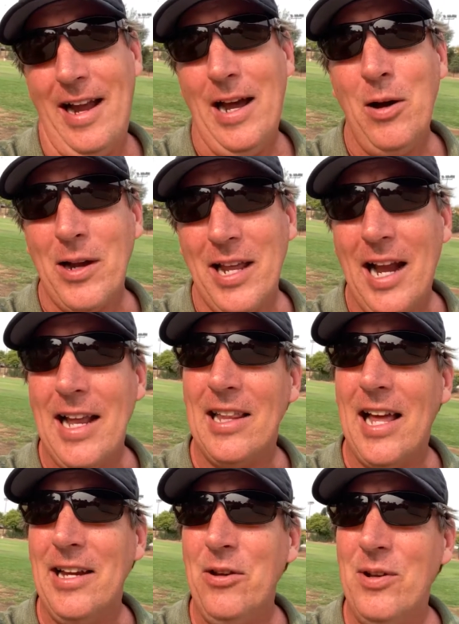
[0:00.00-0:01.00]
how can I
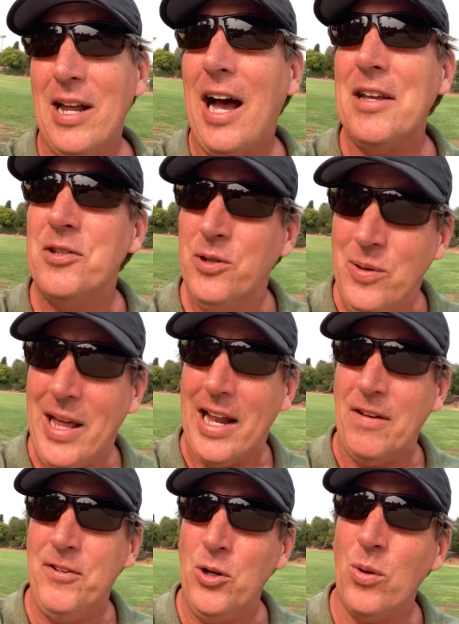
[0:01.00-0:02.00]
let you not do
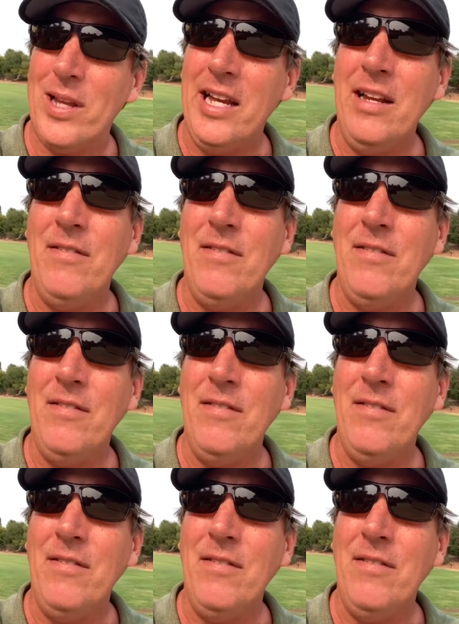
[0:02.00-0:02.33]
that? If you only